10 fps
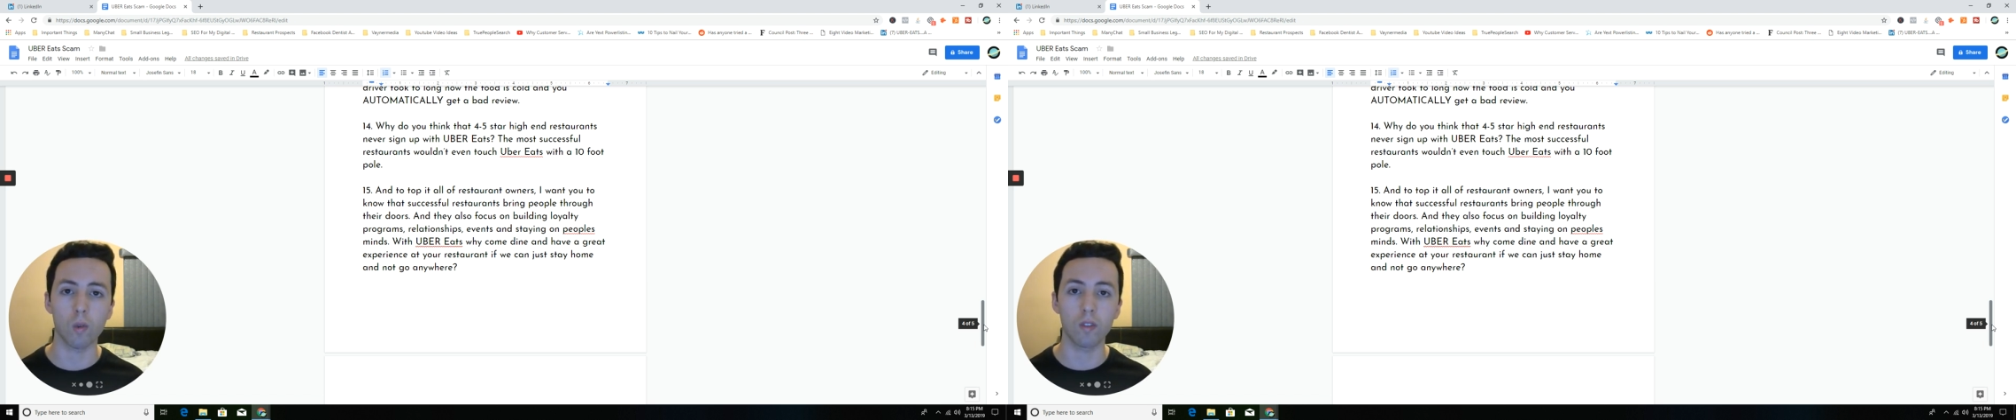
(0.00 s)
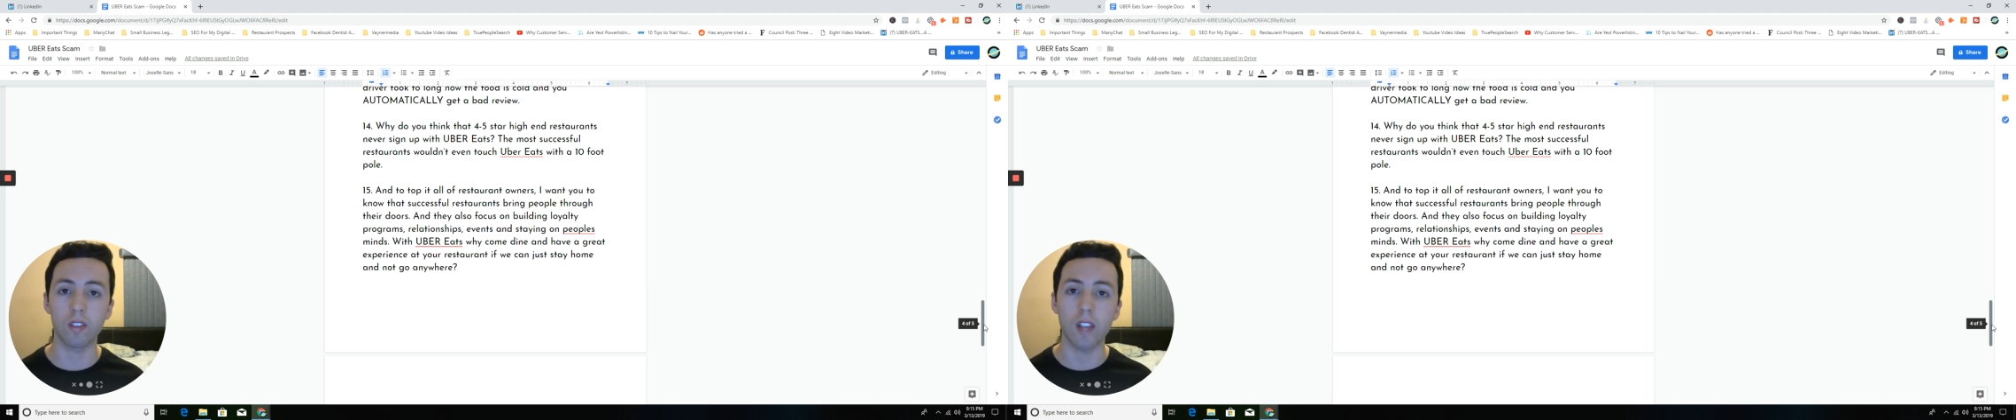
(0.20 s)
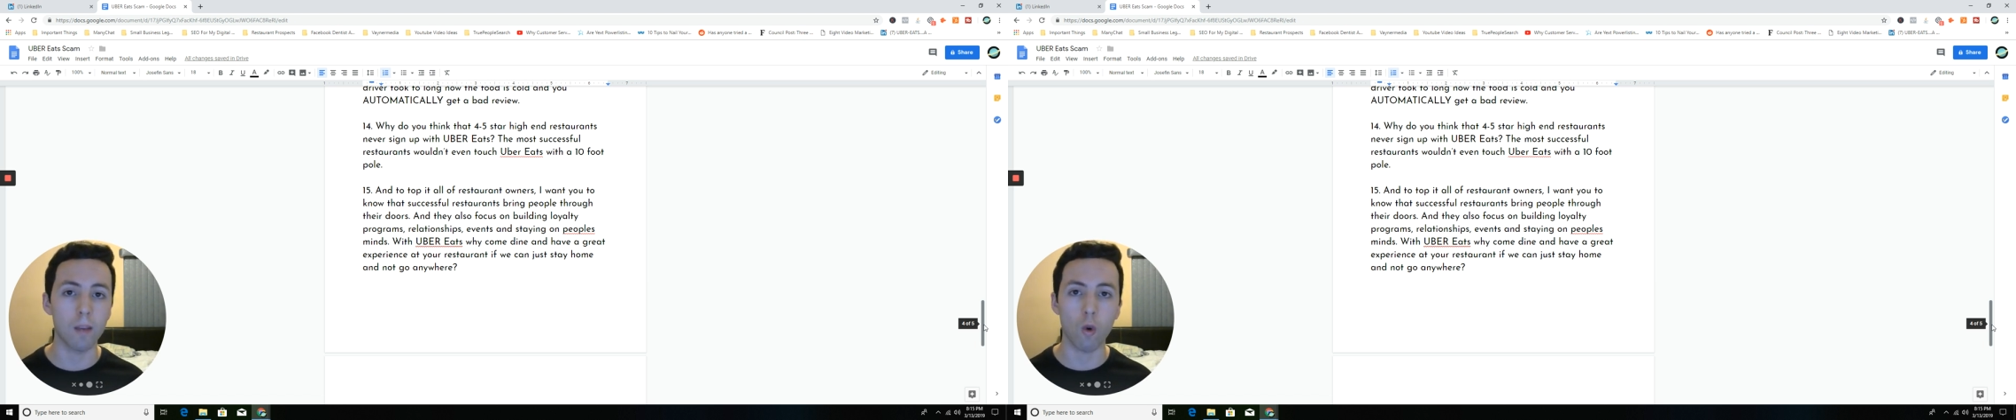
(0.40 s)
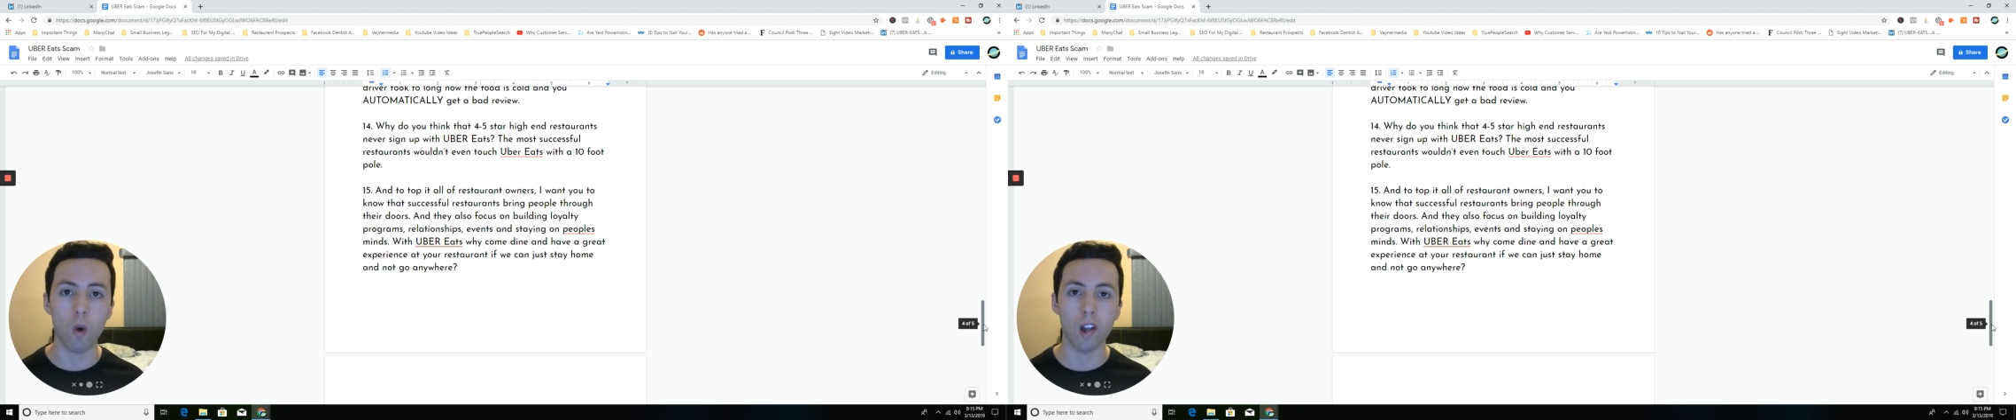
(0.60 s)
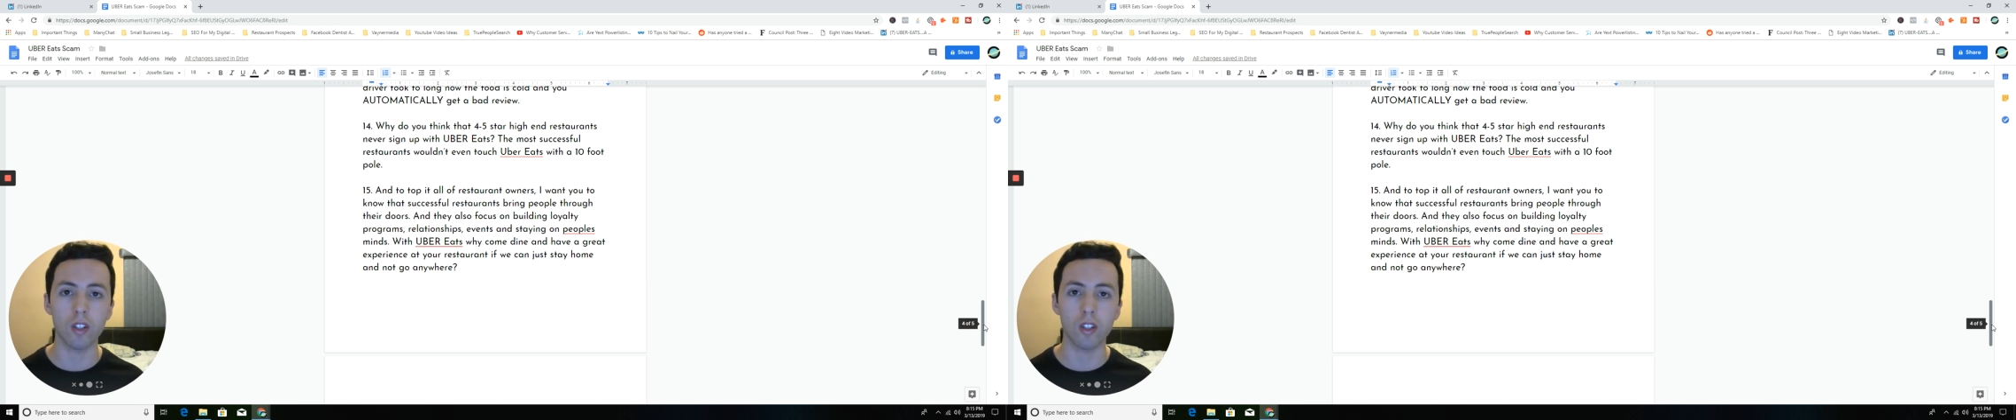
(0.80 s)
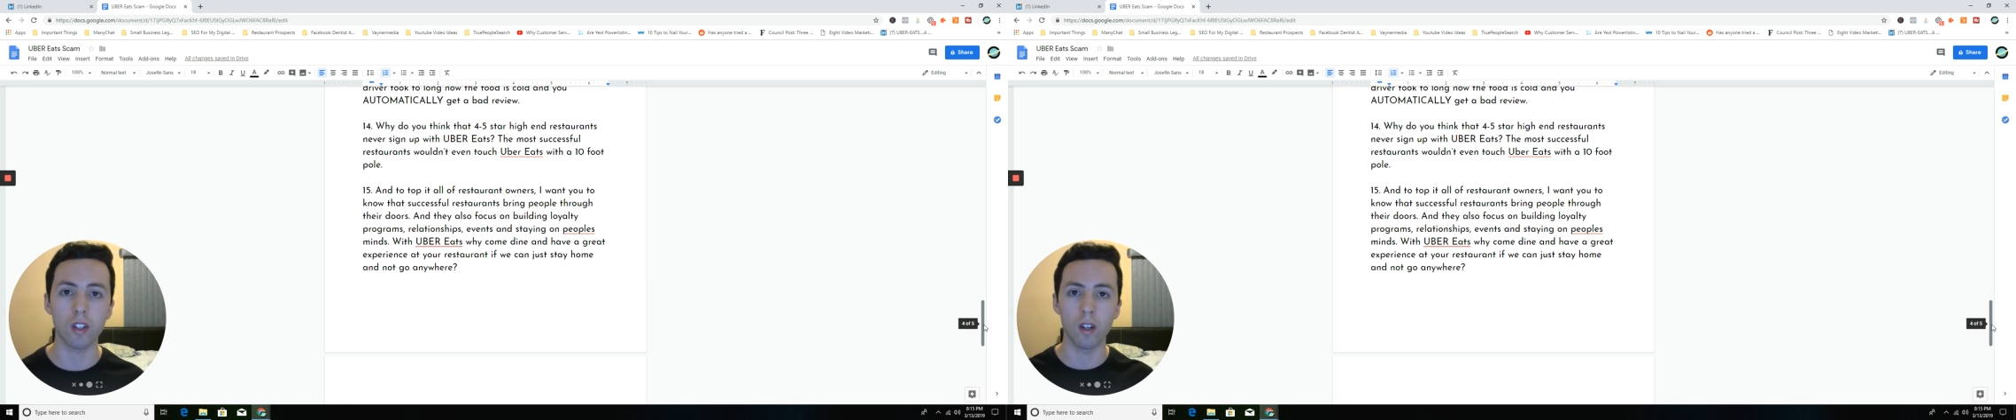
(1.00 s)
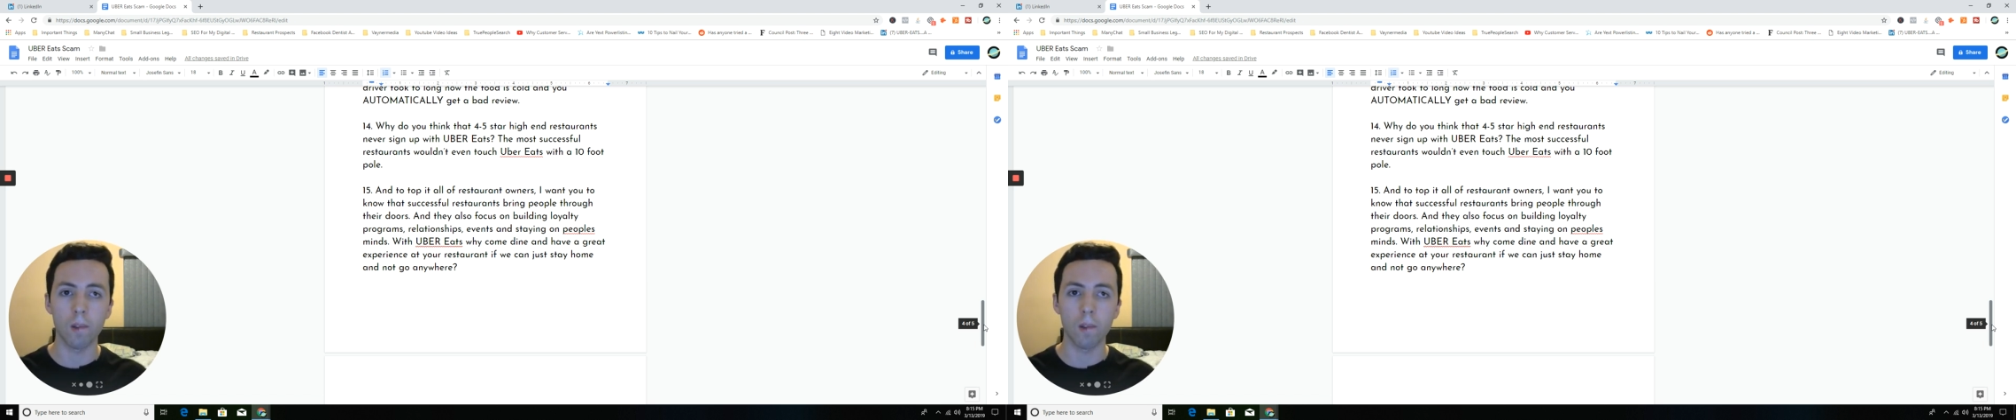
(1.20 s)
same question: